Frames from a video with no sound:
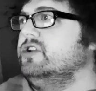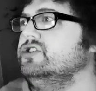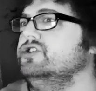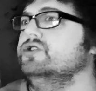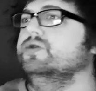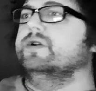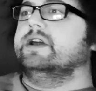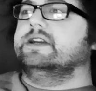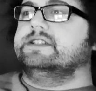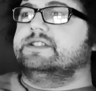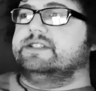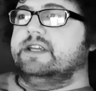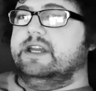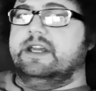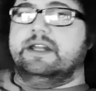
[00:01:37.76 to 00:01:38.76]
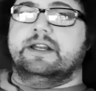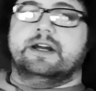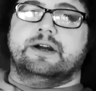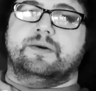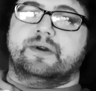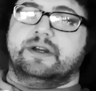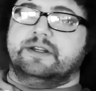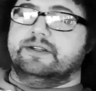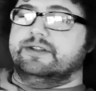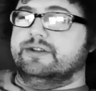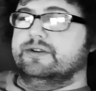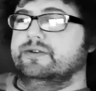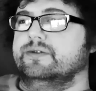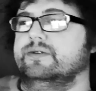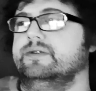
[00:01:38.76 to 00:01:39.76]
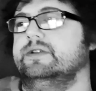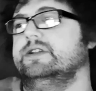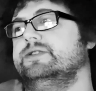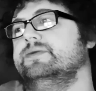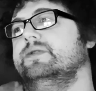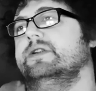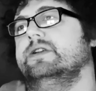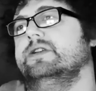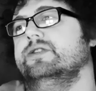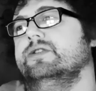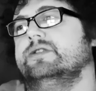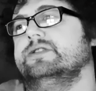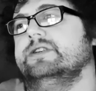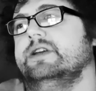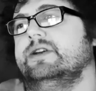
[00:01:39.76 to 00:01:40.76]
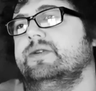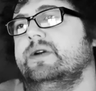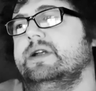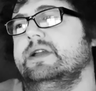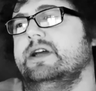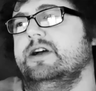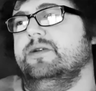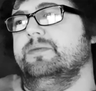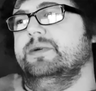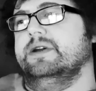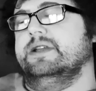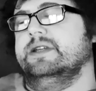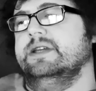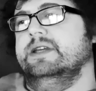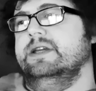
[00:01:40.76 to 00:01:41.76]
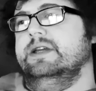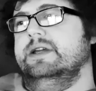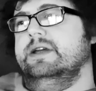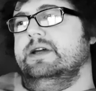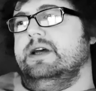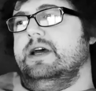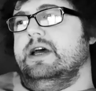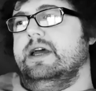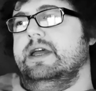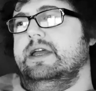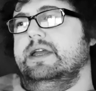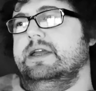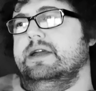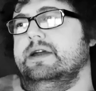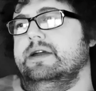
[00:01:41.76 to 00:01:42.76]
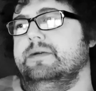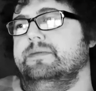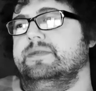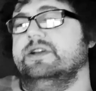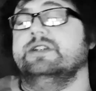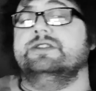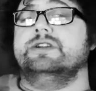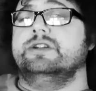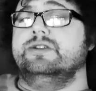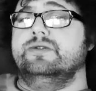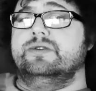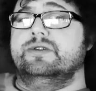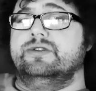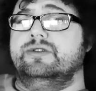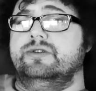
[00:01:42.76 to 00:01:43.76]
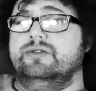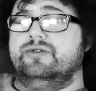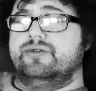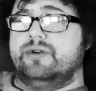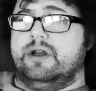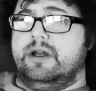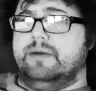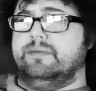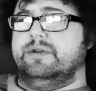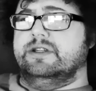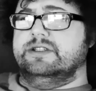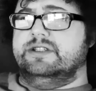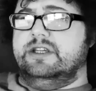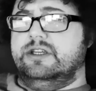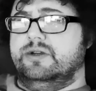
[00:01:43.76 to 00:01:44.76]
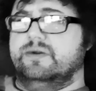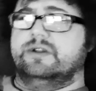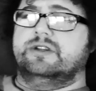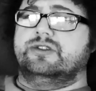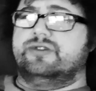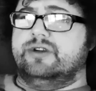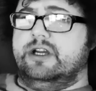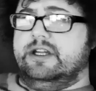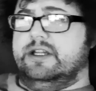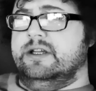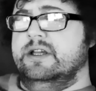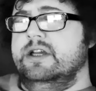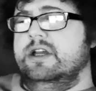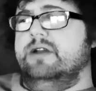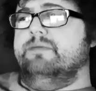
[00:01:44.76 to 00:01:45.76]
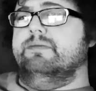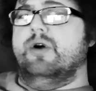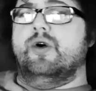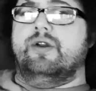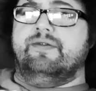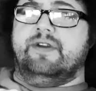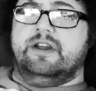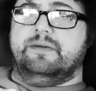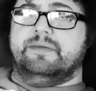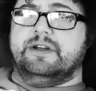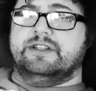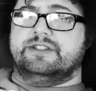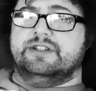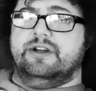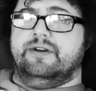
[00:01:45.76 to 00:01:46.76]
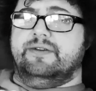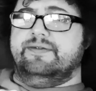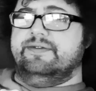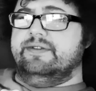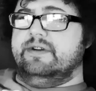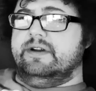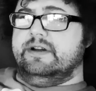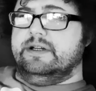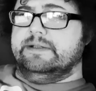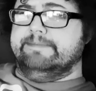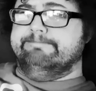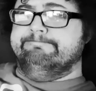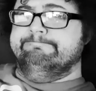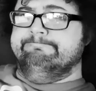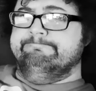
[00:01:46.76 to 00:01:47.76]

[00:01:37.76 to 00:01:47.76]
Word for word: do what I say, not what I do. That's what it looks like right now. But I am uh, continue to try. I'm continuing to try to motivate myself um,